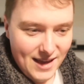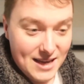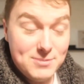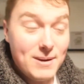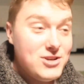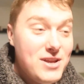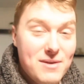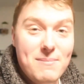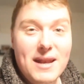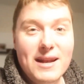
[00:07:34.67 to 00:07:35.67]
especially at
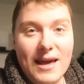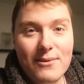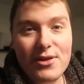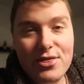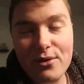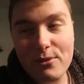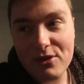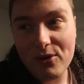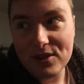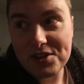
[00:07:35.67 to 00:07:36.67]
the minute, like with
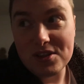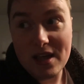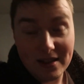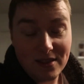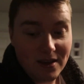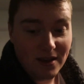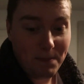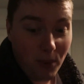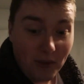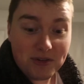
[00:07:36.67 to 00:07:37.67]
all the like the
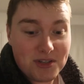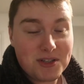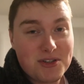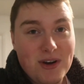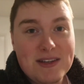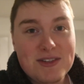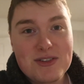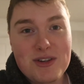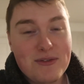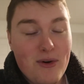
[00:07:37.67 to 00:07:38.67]
postal strikes
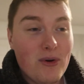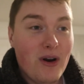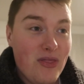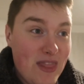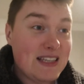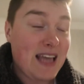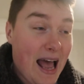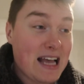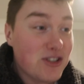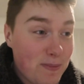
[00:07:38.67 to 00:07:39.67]
and stuff going on, this
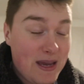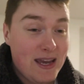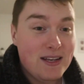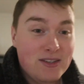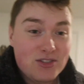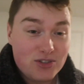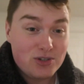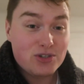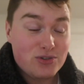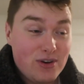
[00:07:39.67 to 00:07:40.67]
has been
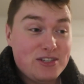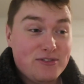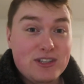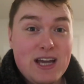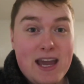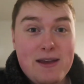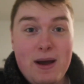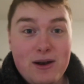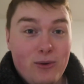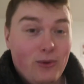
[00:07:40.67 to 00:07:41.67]
such a stressful time.
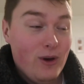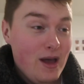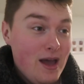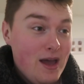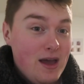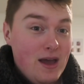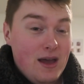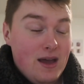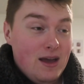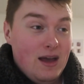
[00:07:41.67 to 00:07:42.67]
I know
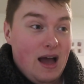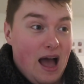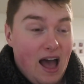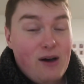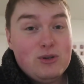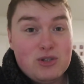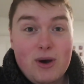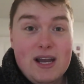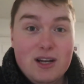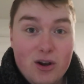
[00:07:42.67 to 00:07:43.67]
I was
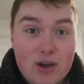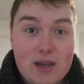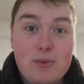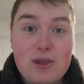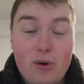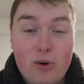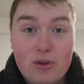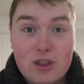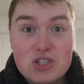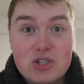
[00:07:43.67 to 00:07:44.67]
quite lucky with
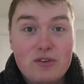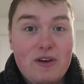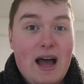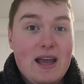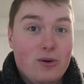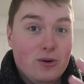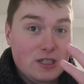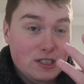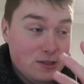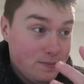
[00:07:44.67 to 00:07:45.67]
all the stuff I
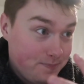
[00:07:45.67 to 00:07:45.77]
ordered.